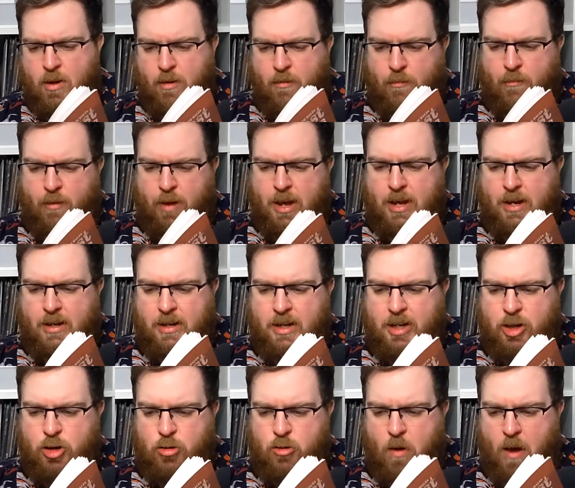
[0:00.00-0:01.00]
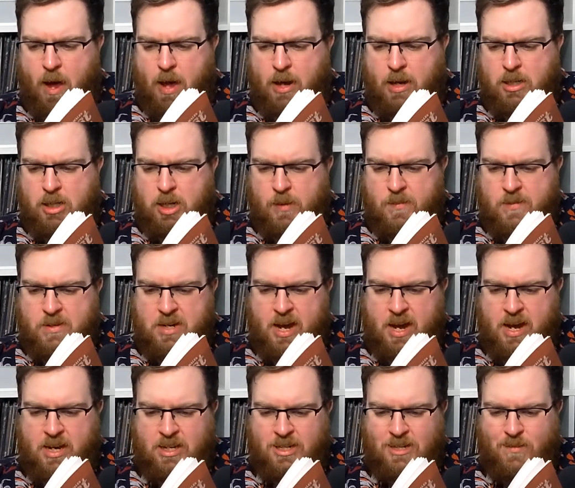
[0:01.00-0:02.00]
vainly trying to
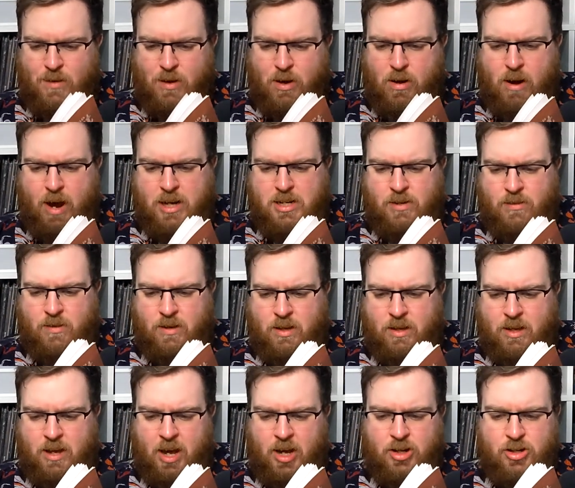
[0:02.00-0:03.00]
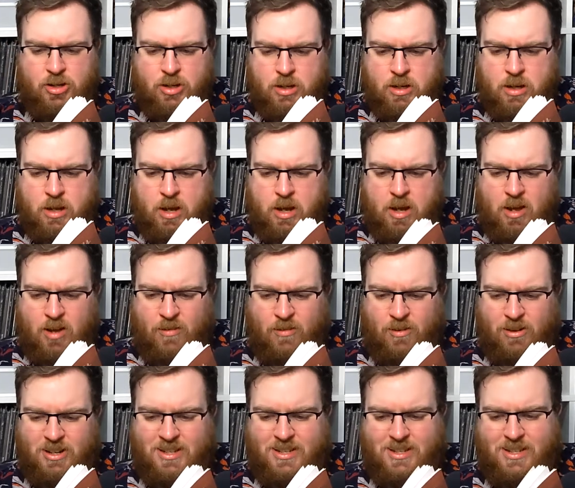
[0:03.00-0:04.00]
obtain some gratification
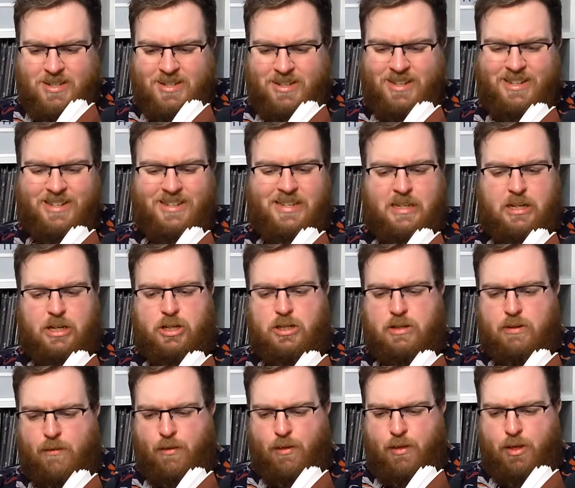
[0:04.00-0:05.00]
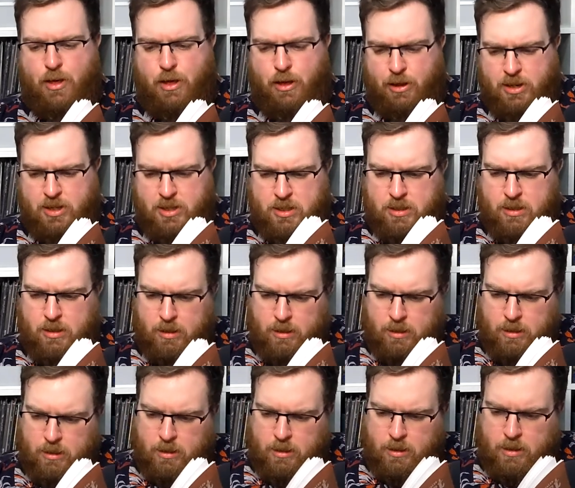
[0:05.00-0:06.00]
for his ceaseless thirst.
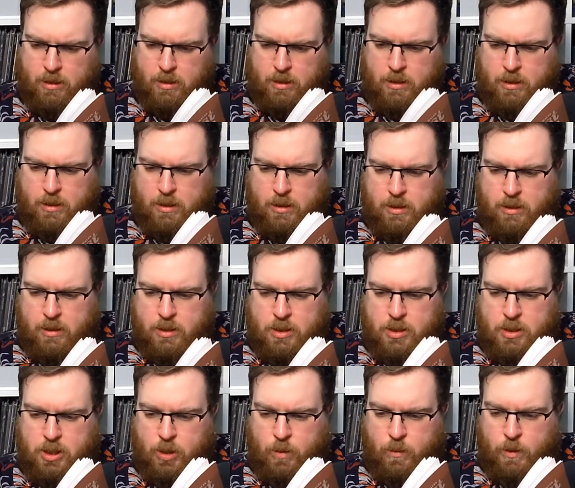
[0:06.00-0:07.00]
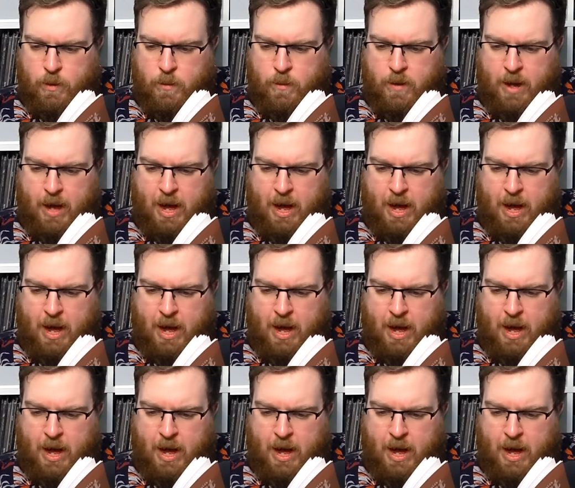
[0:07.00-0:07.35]
So we were